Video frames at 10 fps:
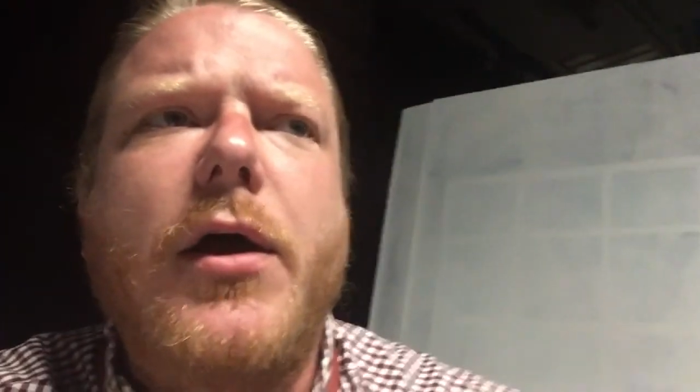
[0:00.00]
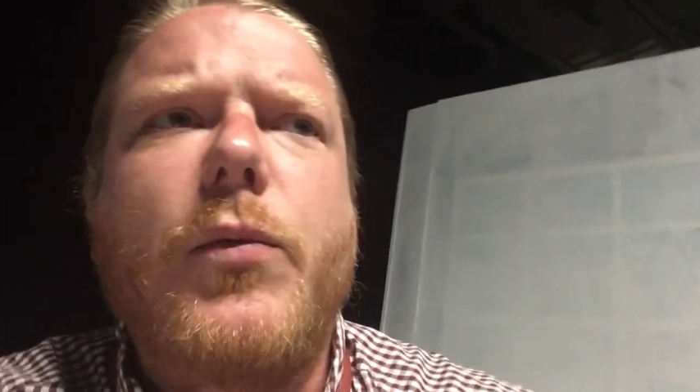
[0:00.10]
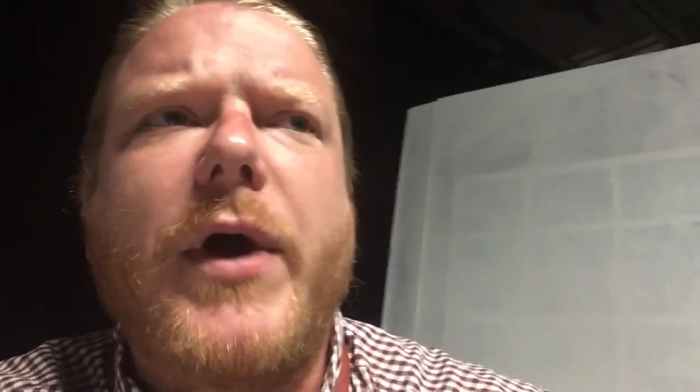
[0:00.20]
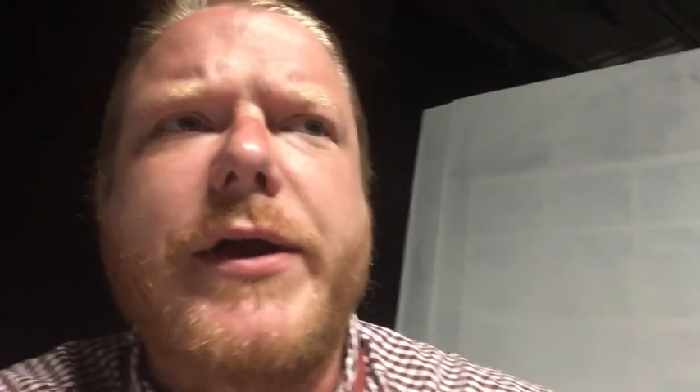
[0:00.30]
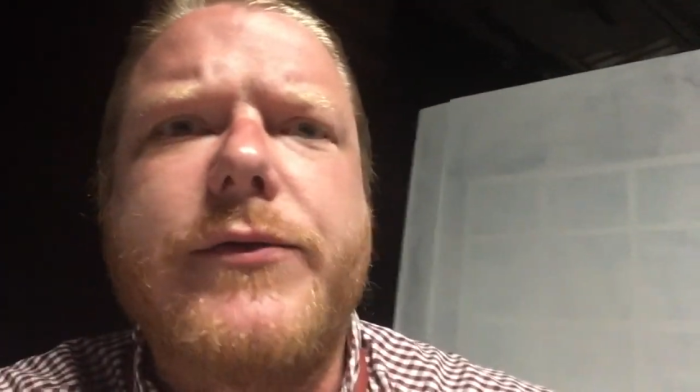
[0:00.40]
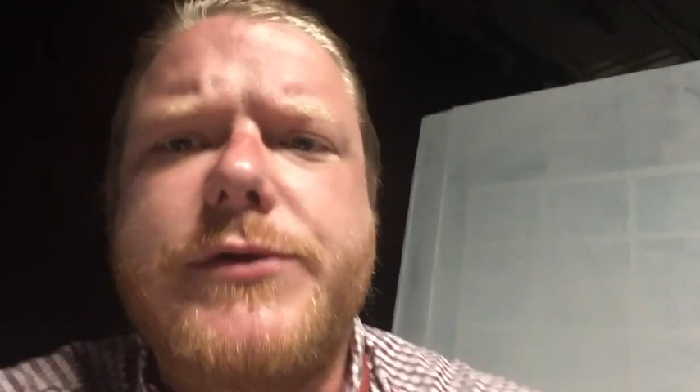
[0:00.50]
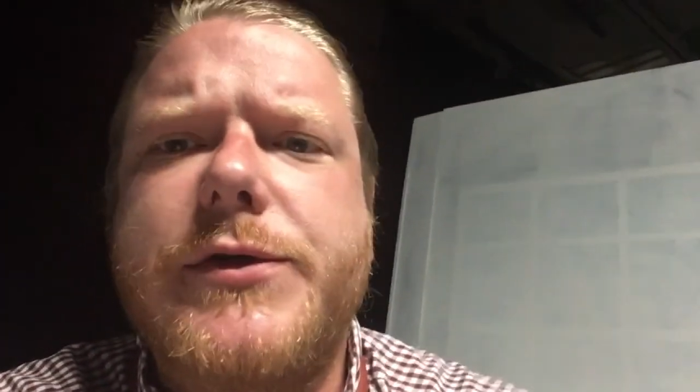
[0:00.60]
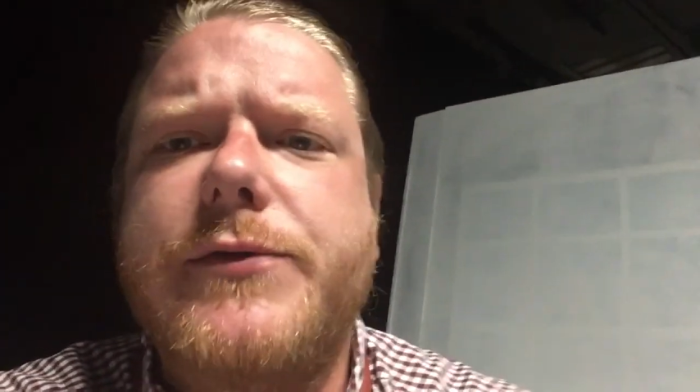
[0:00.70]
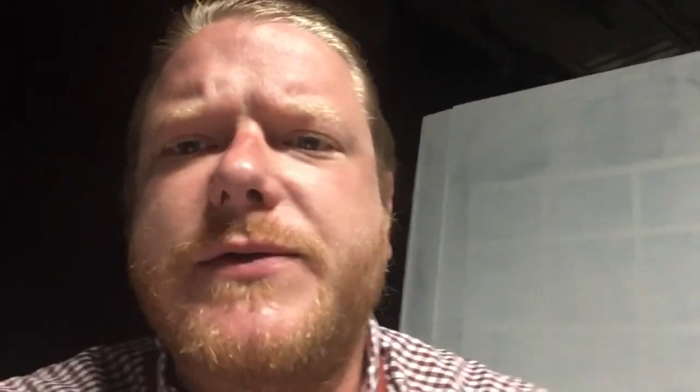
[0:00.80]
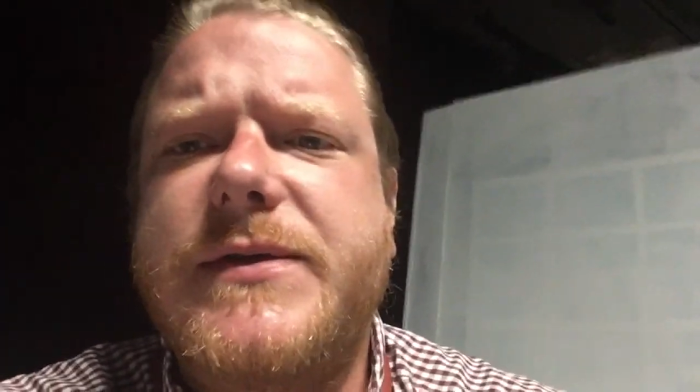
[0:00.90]
why you
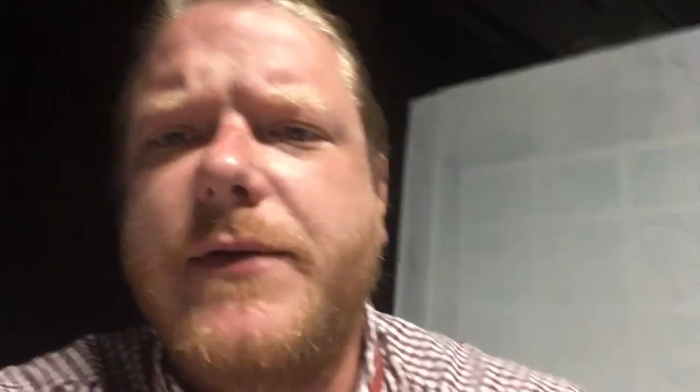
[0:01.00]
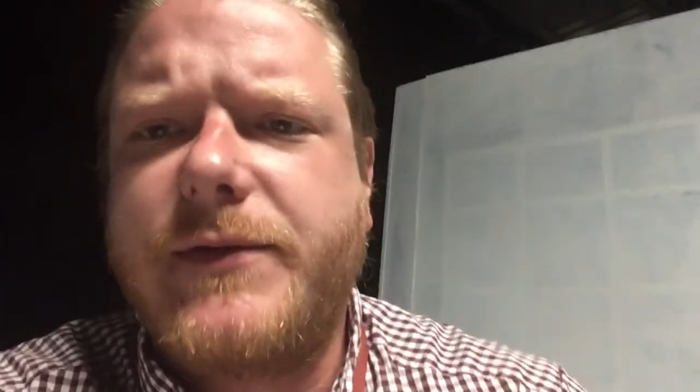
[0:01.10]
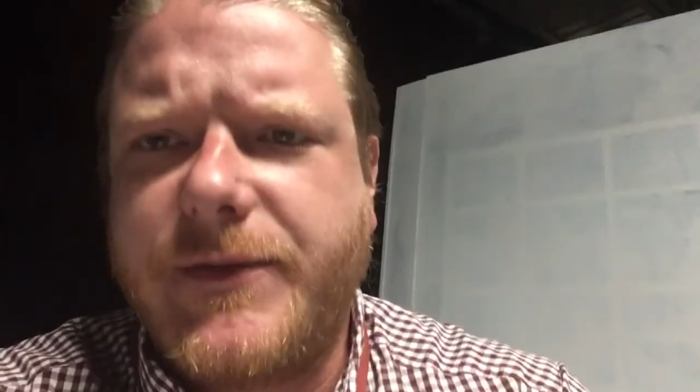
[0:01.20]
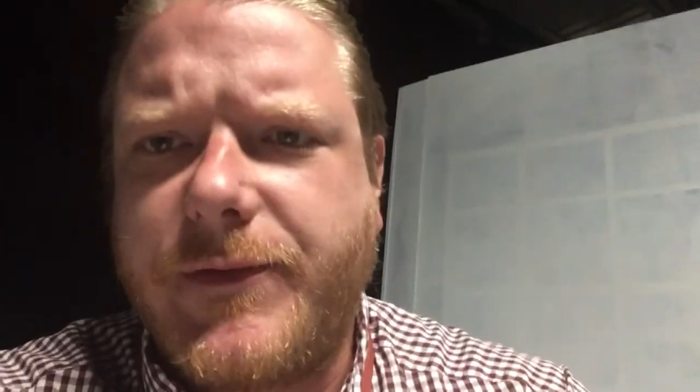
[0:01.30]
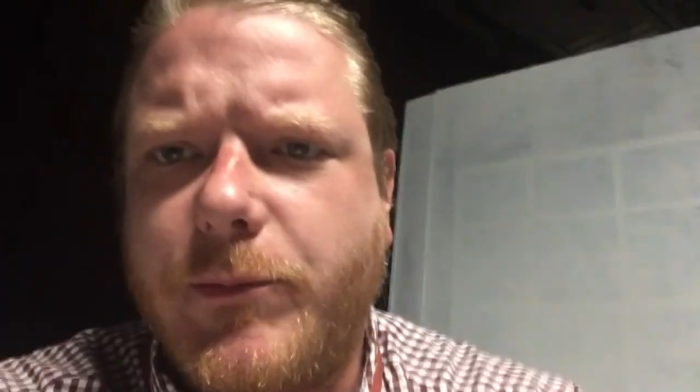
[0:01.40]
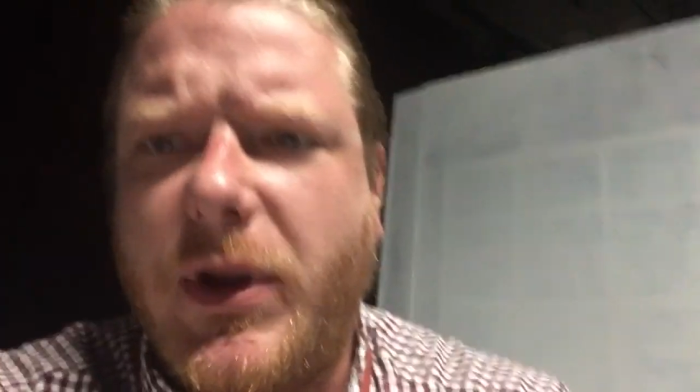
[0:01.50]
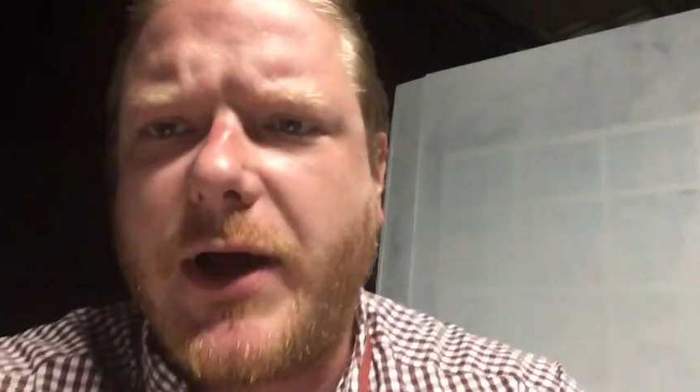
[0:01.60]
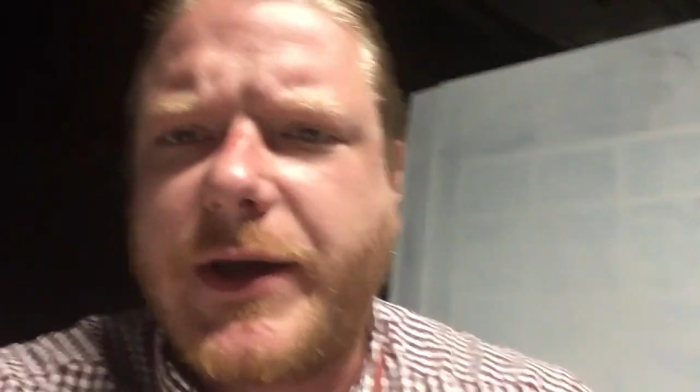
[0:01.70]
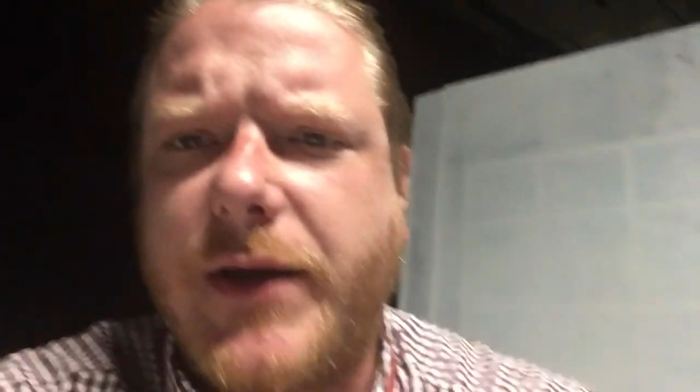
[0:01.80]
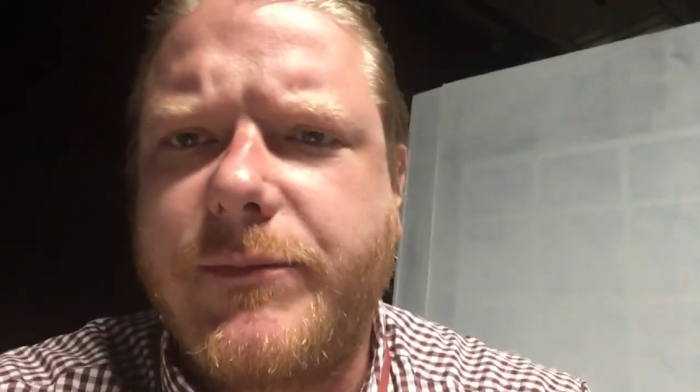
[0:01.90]
choose different
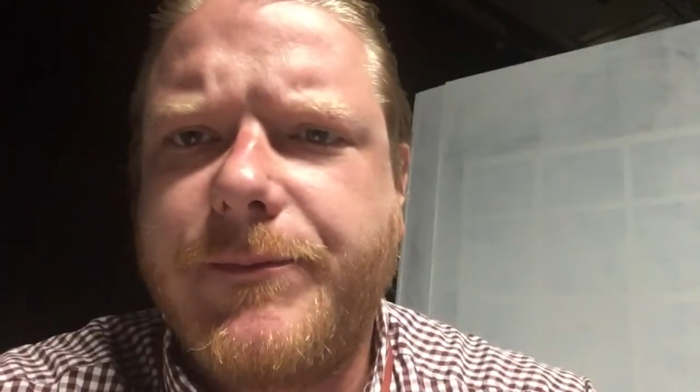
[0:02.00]
blocking.